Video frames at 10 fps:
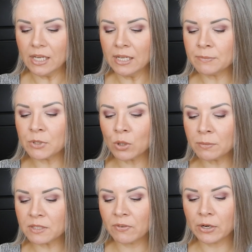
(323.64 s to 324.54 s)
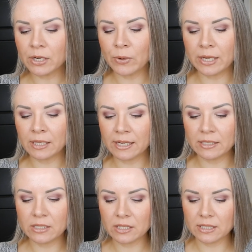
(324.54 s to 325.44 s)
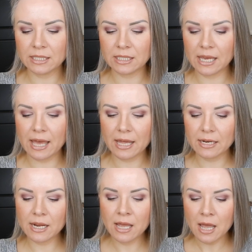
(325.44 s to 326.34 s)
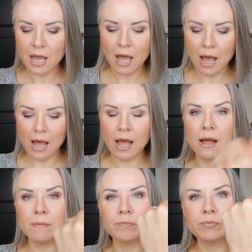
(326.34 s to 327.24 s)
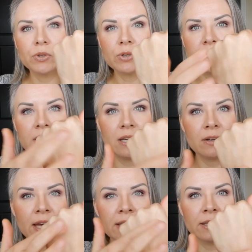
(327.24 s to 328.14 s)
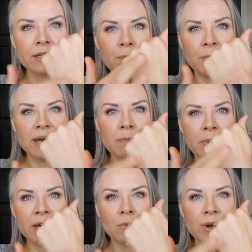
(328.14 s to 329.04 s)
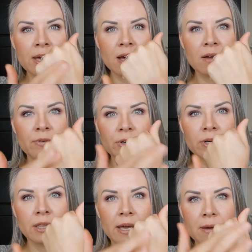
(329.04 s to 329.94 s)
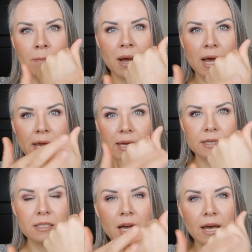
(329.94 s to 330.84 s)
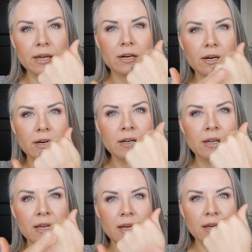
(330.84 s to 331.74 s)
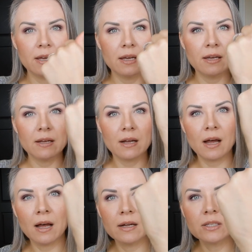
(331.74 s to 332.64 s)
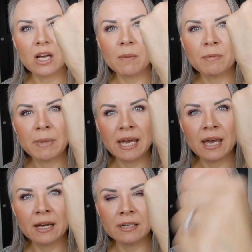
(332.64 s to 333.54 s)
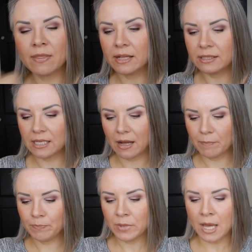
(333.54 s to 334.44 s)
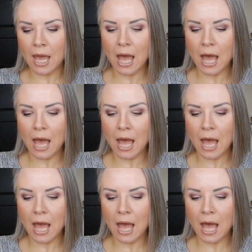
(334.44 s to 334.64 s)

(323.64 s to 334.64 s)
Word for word: It absorbs very quickly into the skin. Um, you can see here, that little bit, by the way, covered like my entire uh, top of my hand and then some.